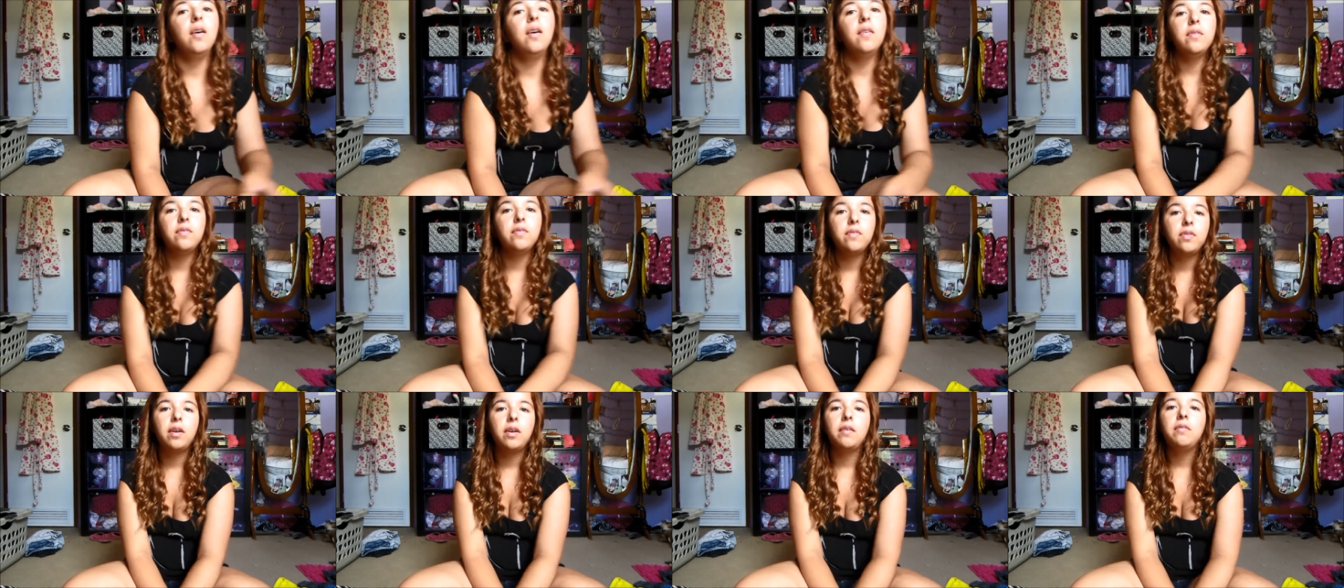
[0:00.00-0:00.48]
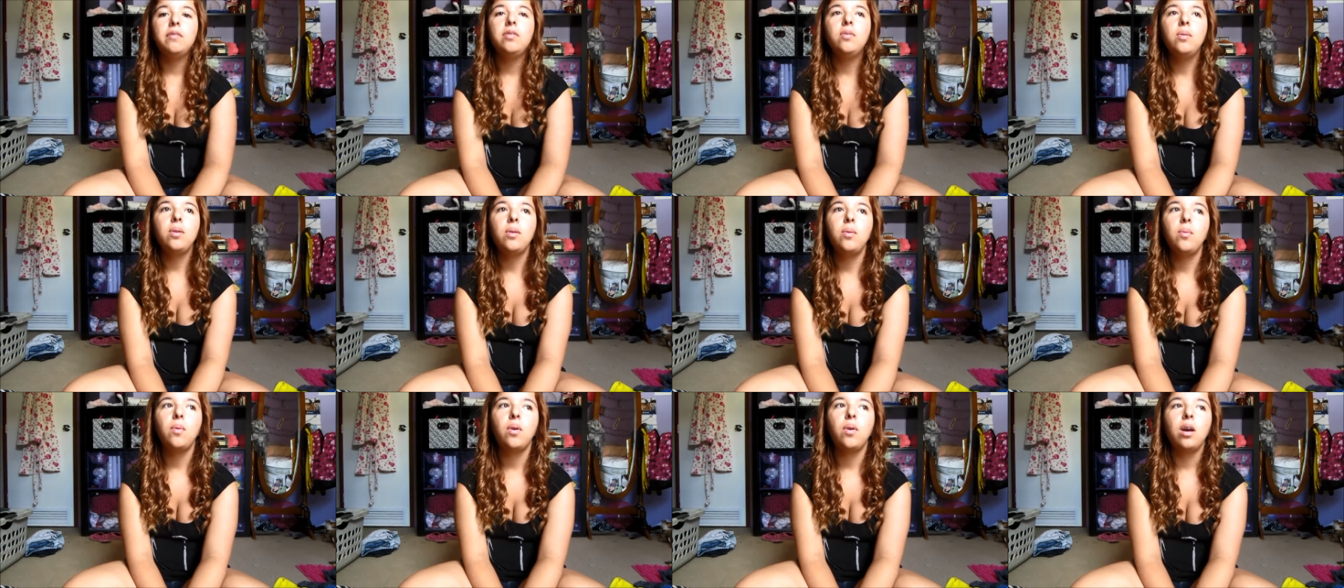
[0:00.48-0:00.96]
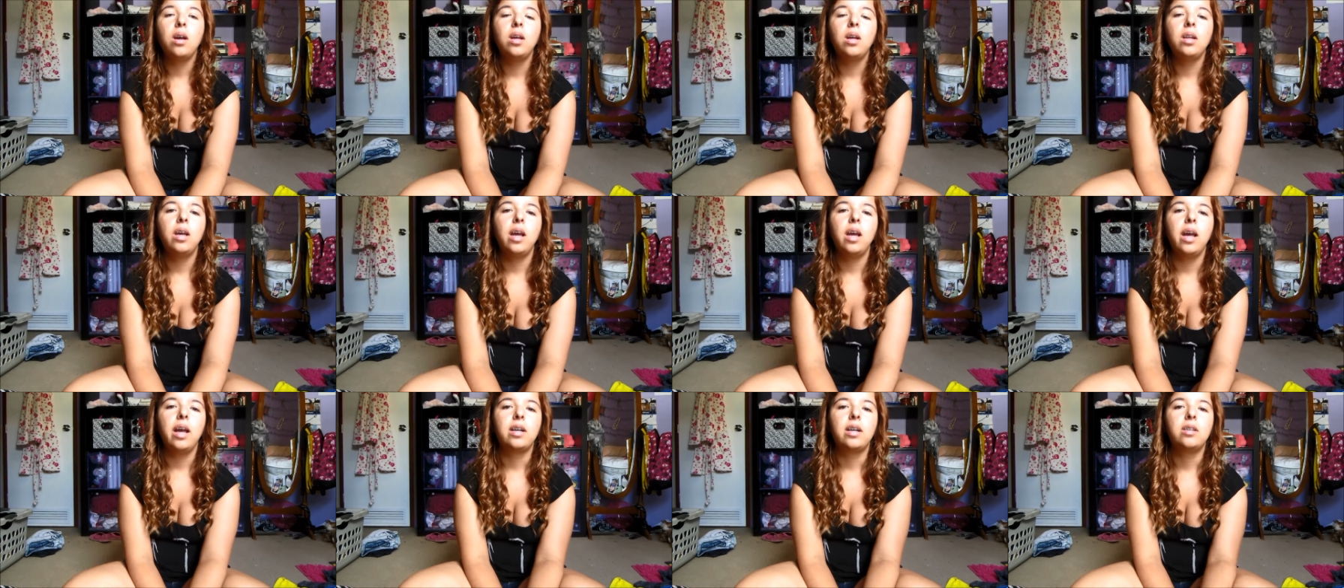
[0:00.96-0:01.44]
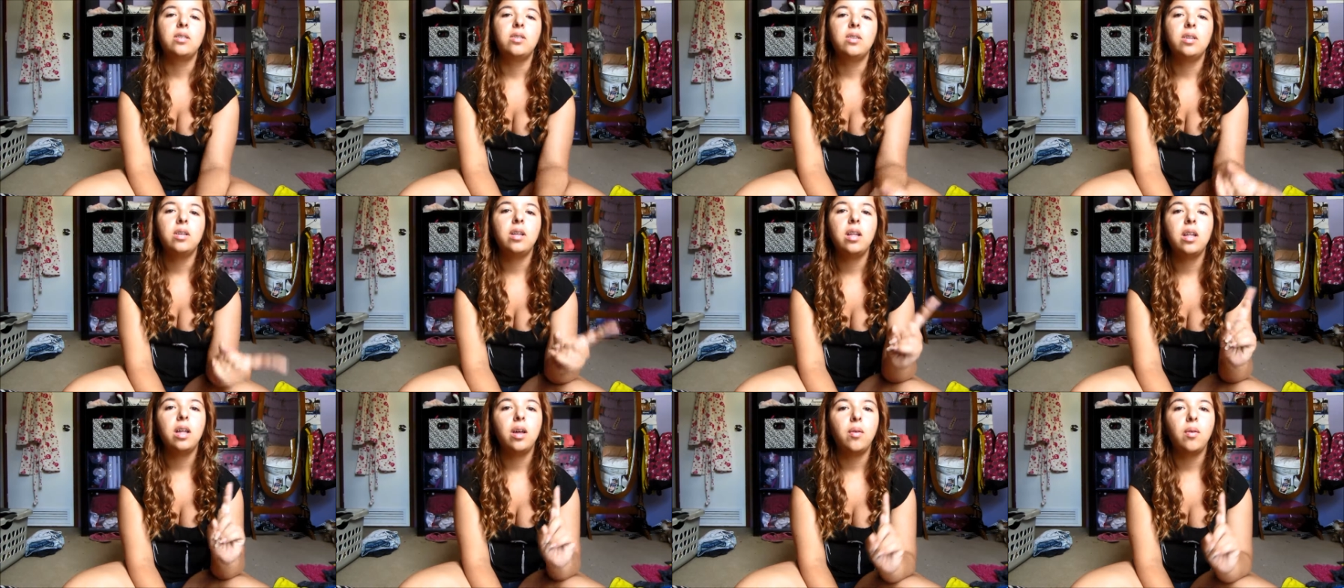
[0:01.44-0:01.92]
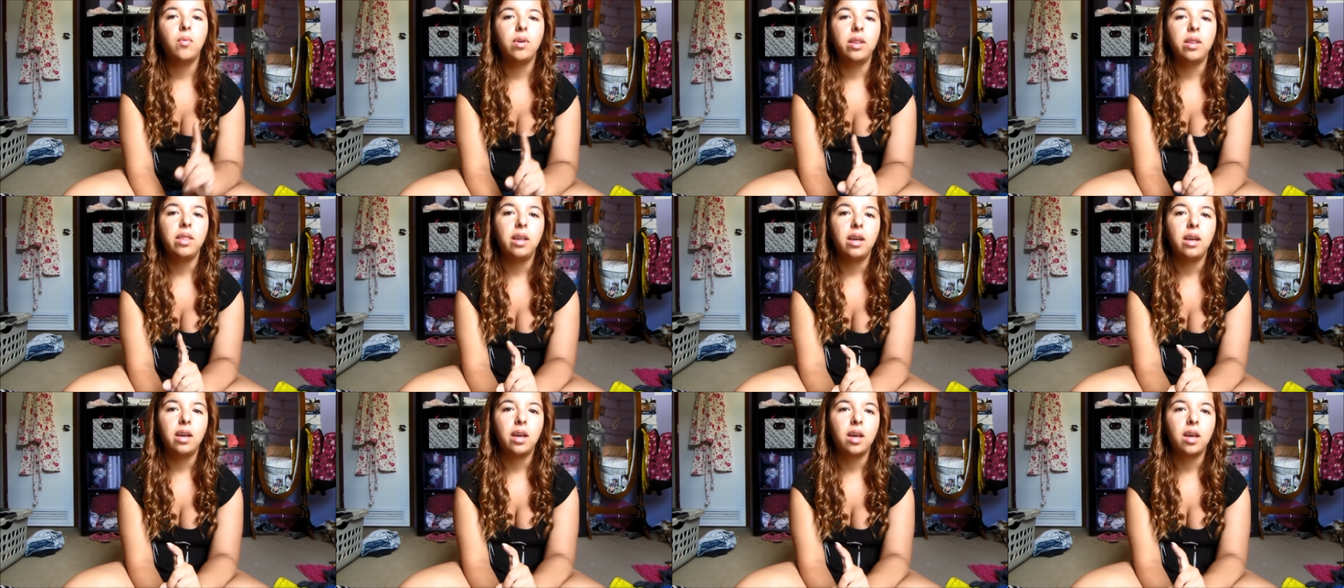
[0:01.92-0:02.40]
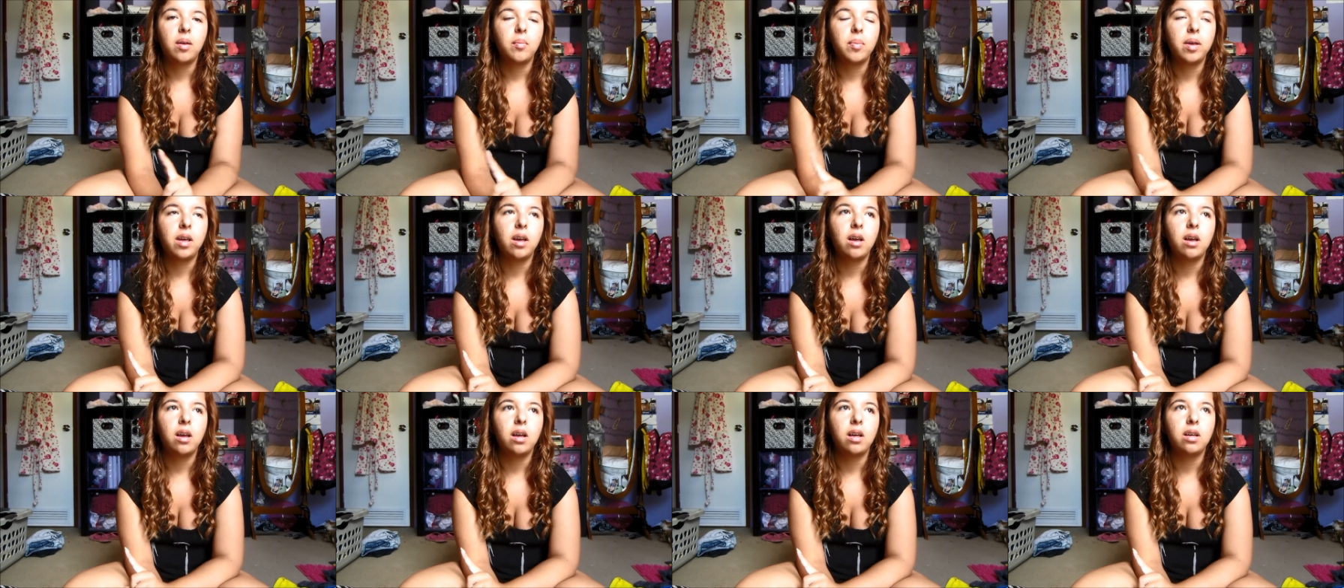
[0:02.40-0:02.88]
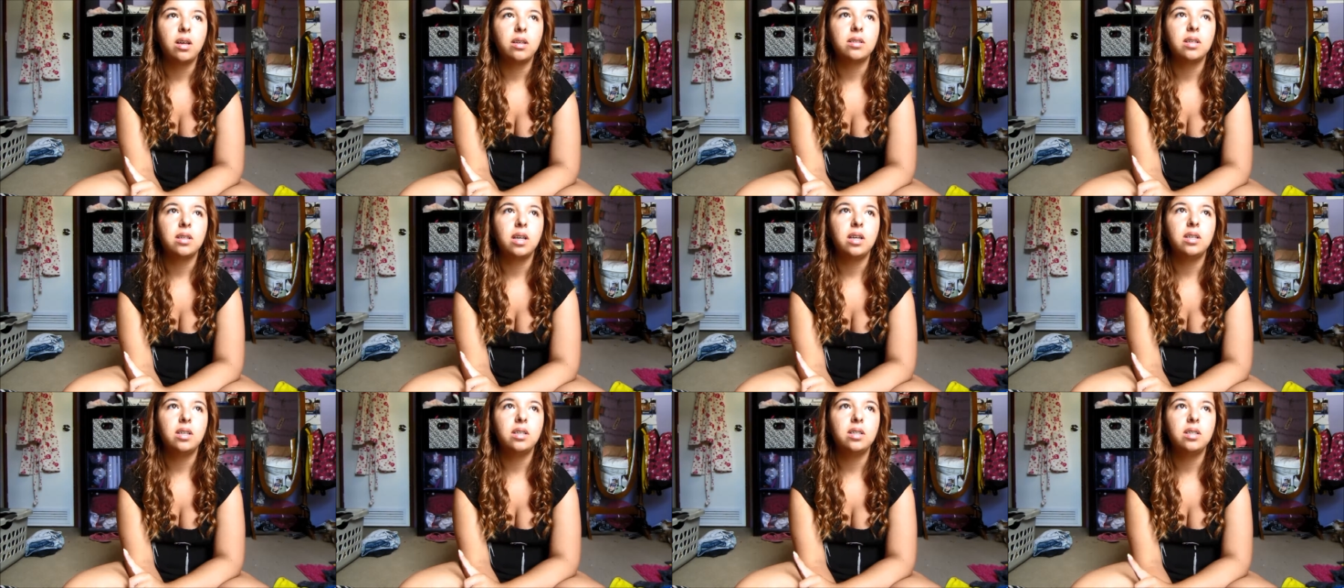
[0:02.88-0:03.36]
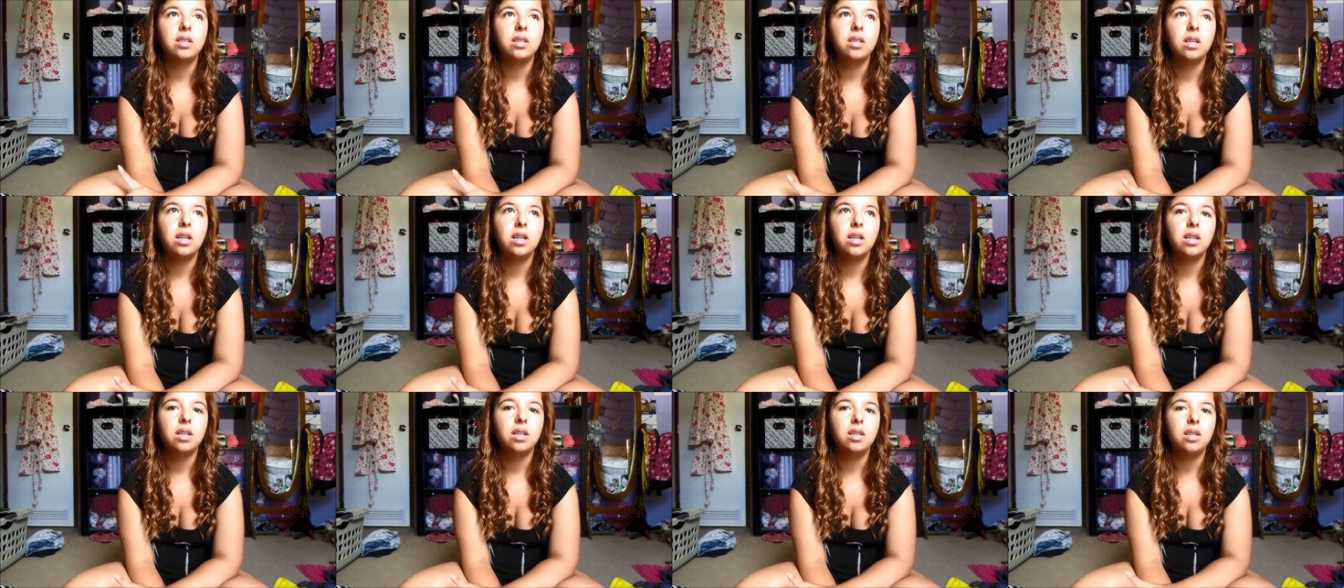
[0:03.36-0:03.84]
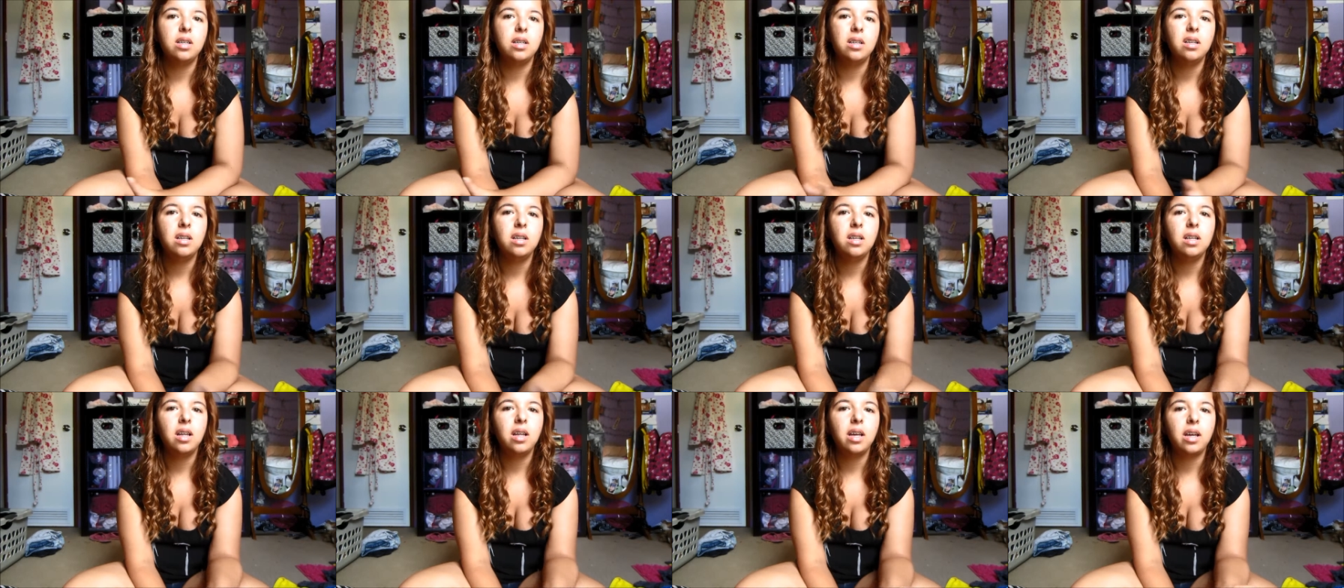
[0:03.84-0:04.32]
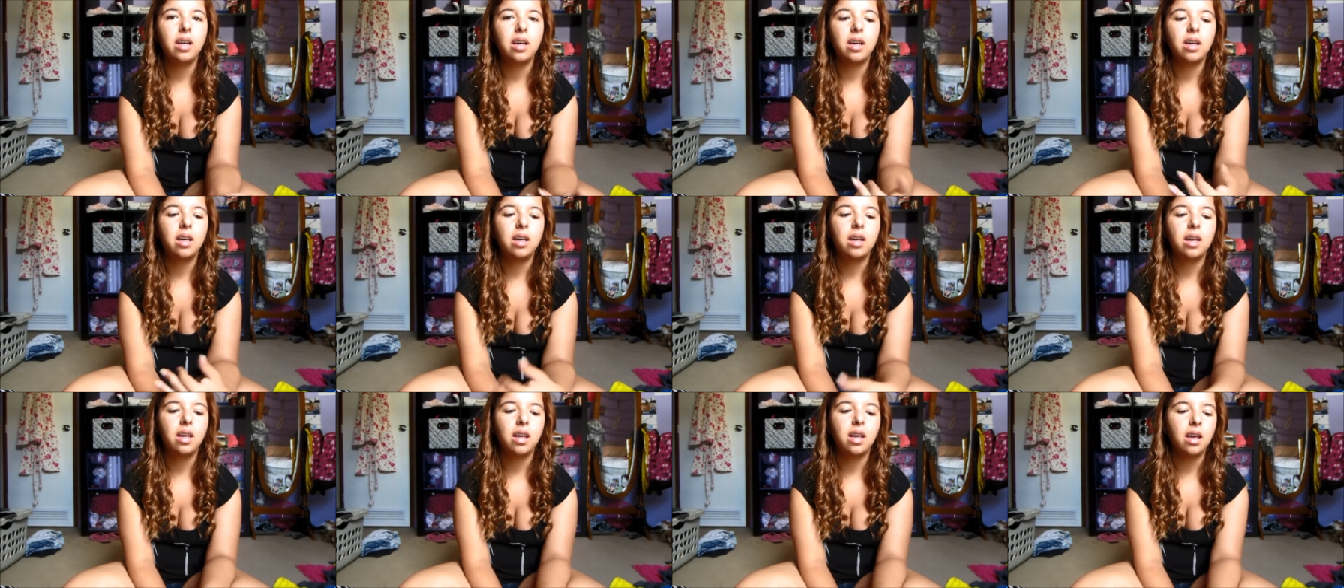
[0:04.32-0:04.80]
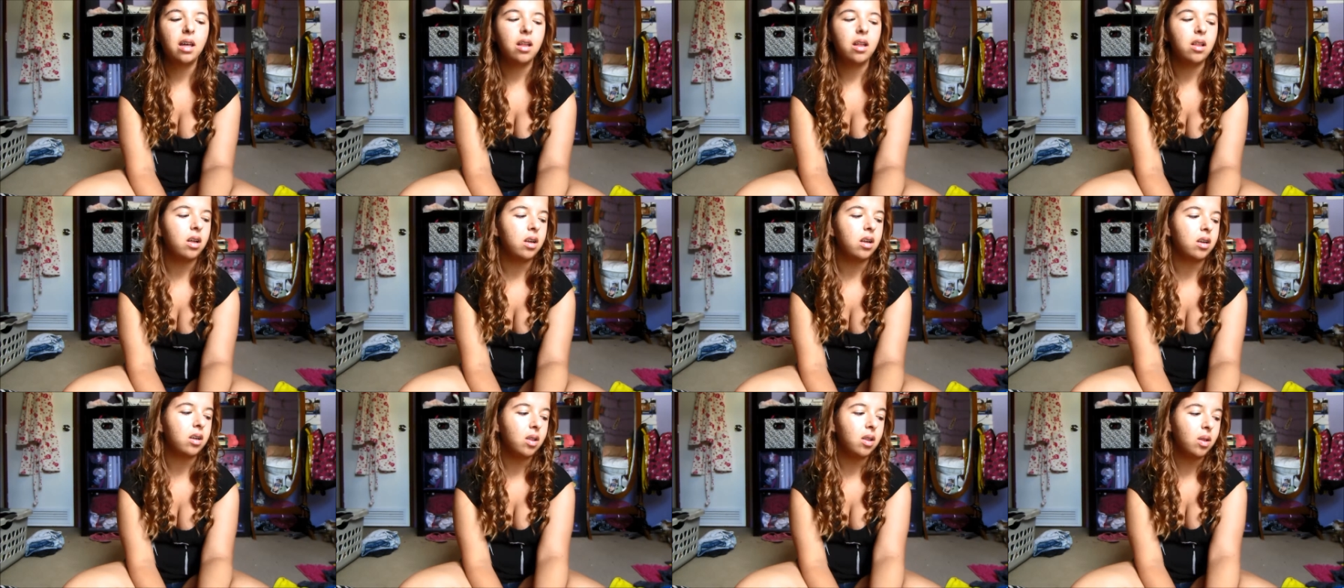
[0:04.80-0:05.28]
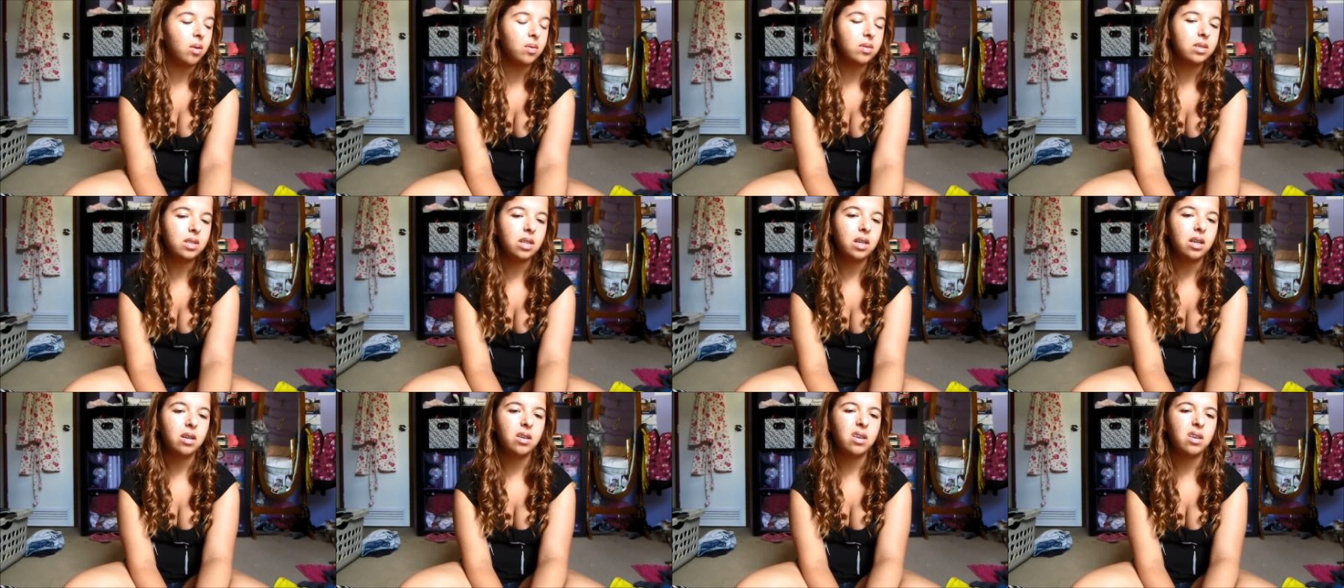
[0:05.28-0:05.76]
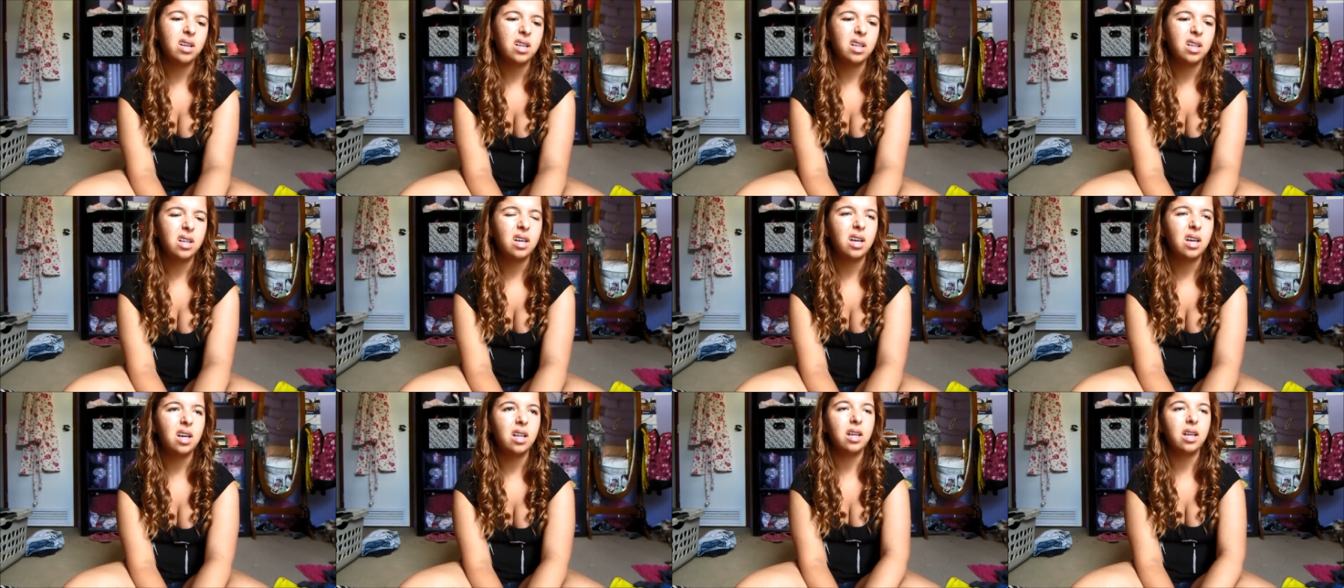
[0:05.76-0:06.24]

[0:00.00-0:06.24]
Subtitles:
From Forever 21, I actually got one thing because I just didn't like get a lot of clothes there or anything.